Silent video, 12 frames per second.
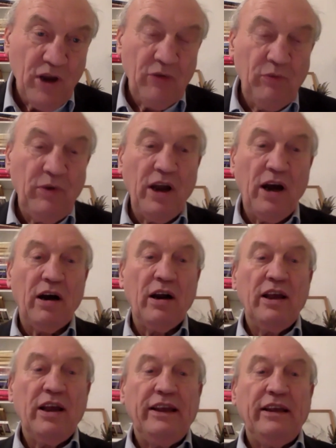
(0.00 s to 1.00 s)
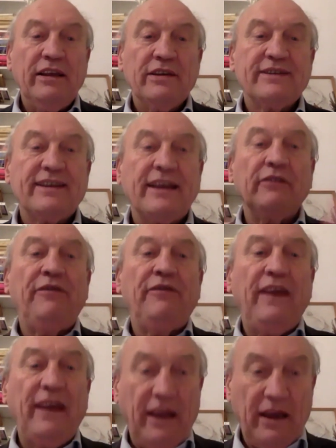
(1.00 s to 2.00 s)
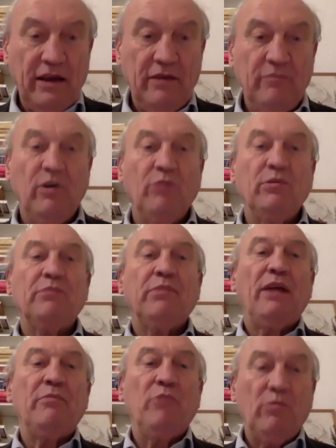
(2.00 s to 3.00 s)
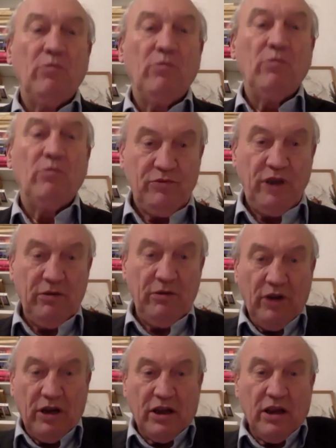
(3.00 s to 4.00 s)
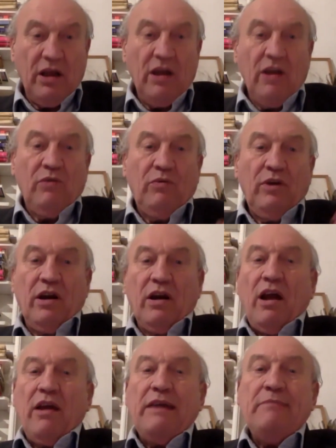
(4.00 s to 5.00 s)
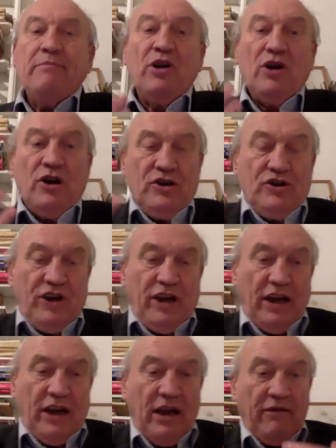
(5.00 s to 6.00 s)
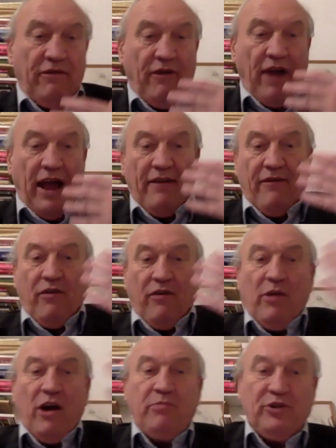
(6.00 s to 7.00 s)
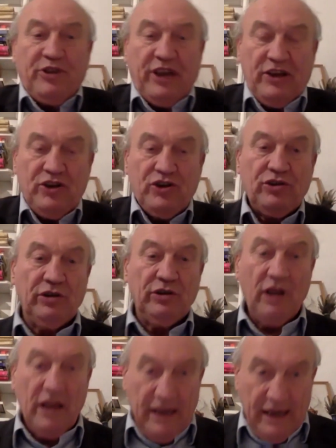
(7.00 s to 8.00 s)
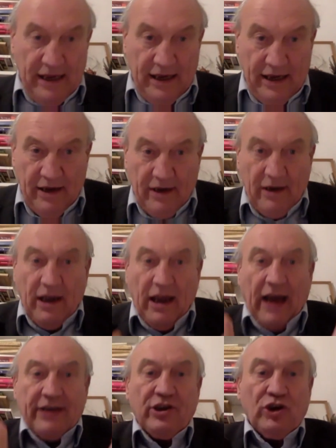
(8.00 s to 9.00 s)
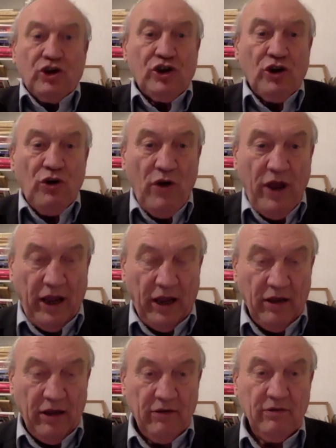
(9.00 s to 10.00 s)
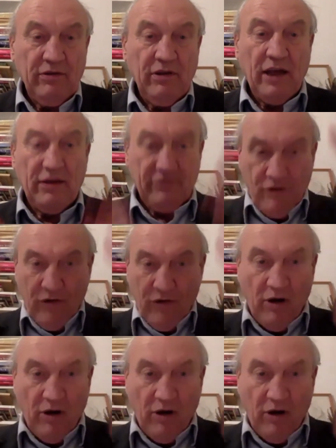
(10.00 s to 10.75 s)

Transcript: we are selfing moment by moment we we we are emerging uh, from our potential as a showing through our